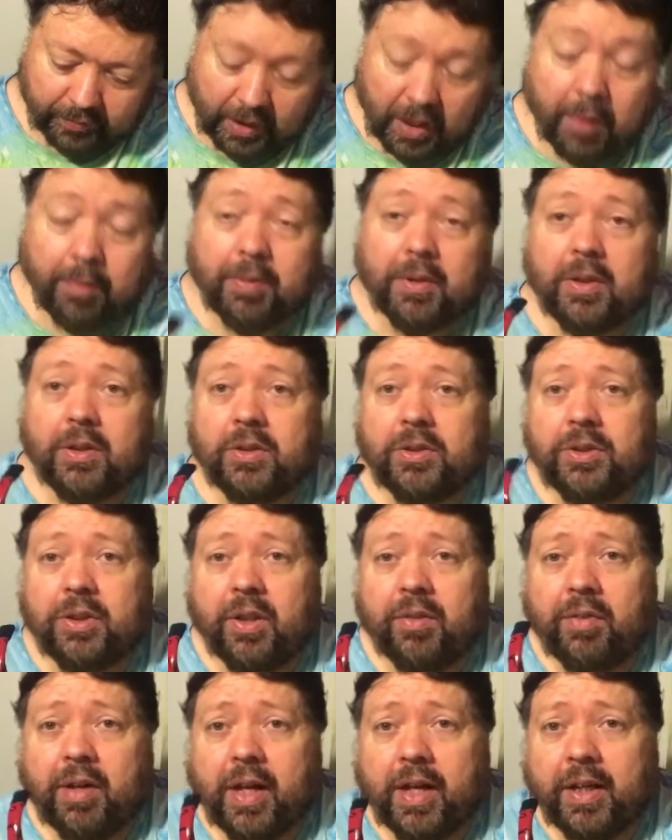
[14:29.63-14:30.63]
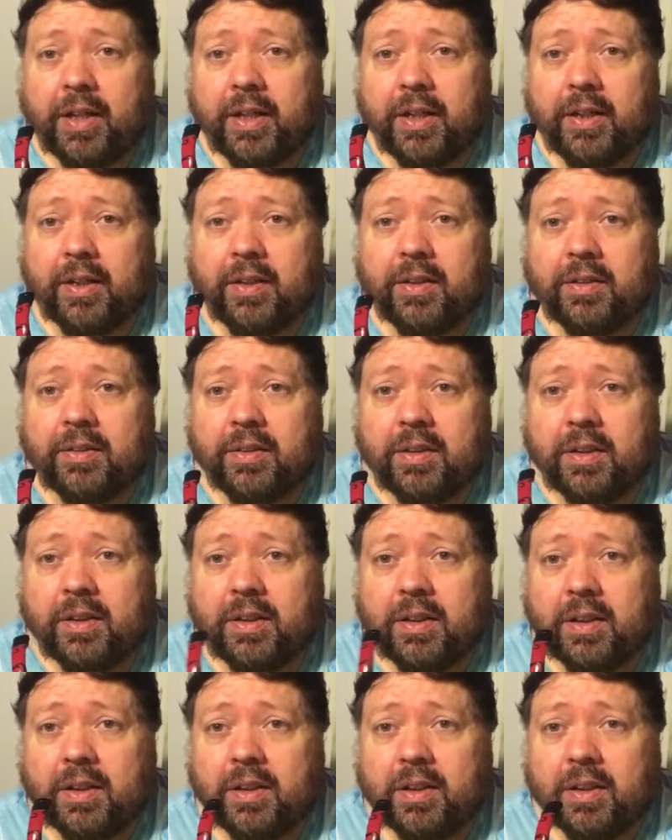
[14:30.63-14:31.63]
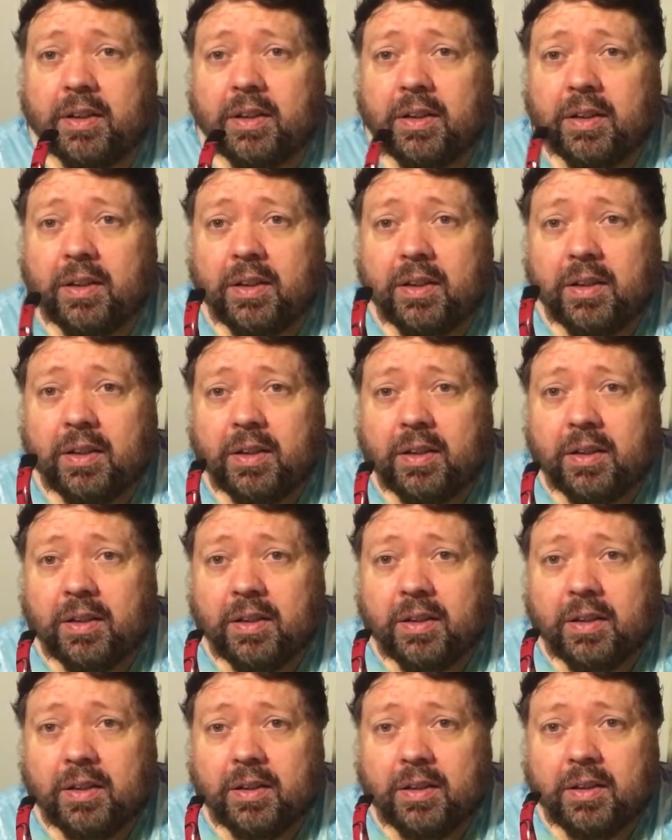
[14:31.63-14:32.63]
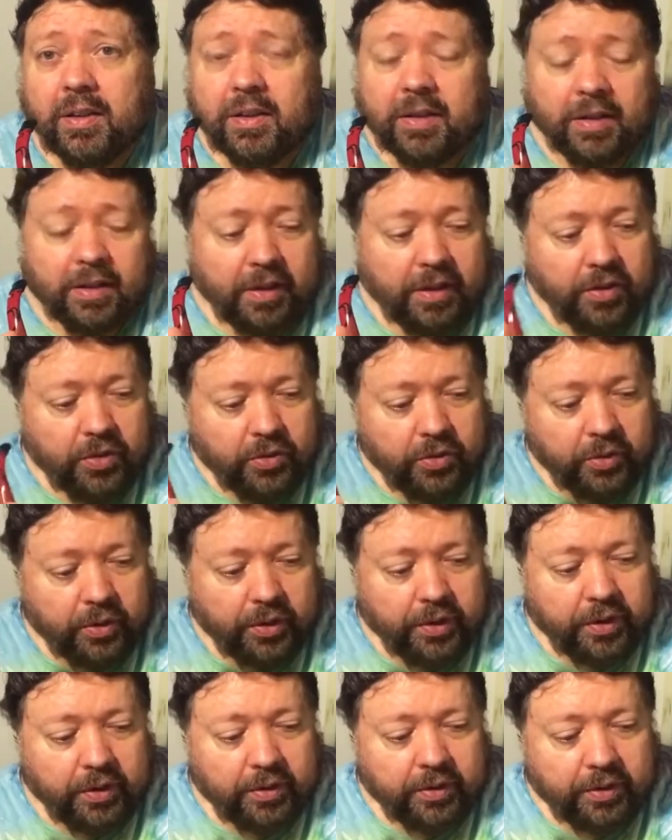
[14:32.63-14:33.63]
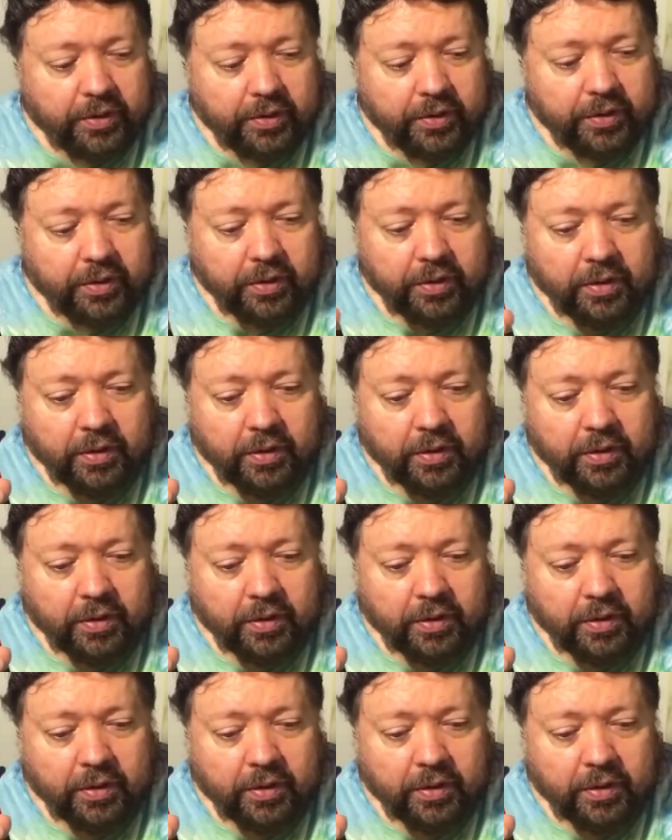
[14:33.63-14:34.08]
I'm going to shove out of here and uh, enjoy this